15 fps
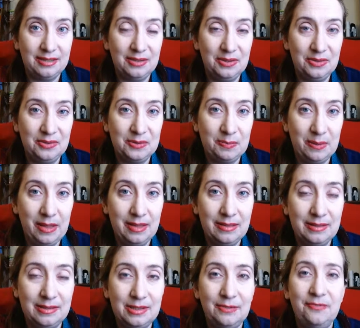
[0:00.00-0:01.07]
to
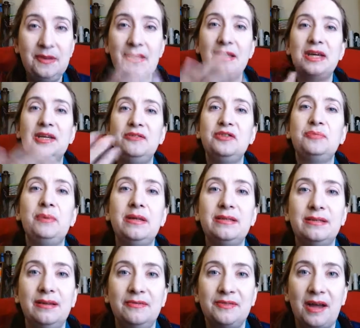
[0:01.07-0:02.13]
feel like you spent
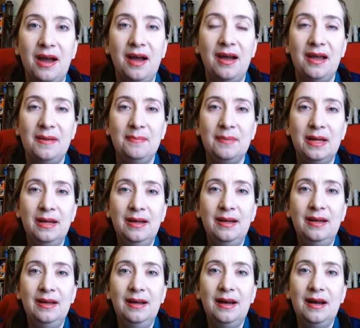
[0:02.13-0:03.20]
enough time
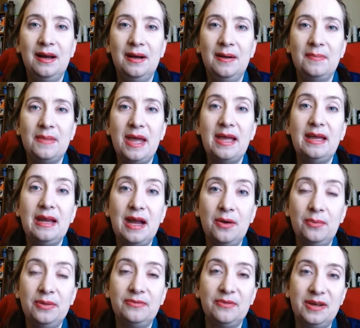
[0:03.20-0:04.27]
hanging
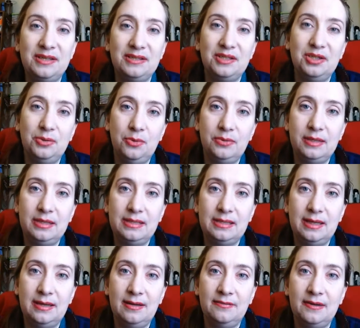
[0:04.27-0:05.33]
out with friends that you only
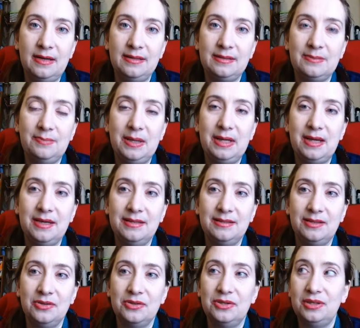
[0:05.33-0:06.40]
see at events, because
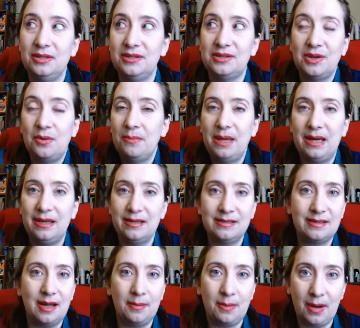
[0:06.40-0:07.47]
there's just so many,
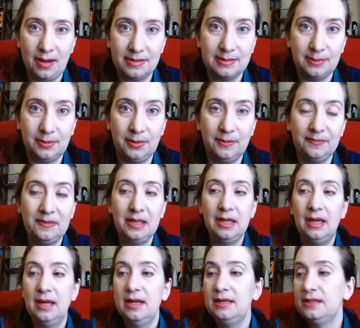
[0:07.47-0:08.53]
it's not possible.
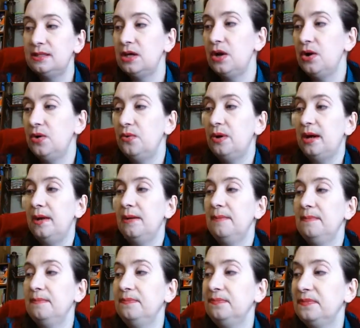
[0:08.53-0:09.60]
So
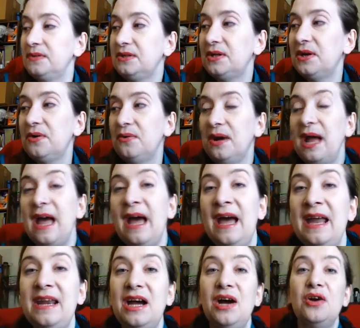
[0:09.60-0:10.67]

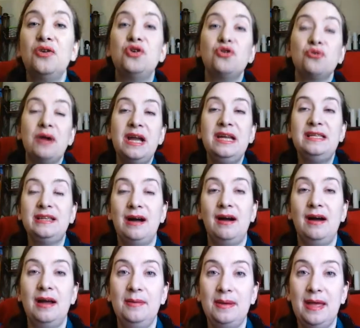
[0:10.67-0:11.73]
had a great
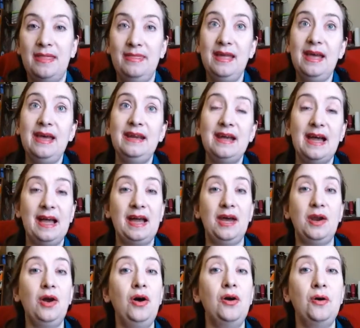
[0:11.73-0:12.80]
time, and then I
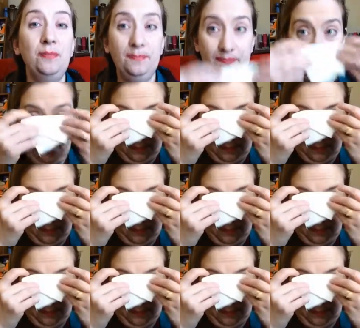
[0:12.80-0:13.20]
got home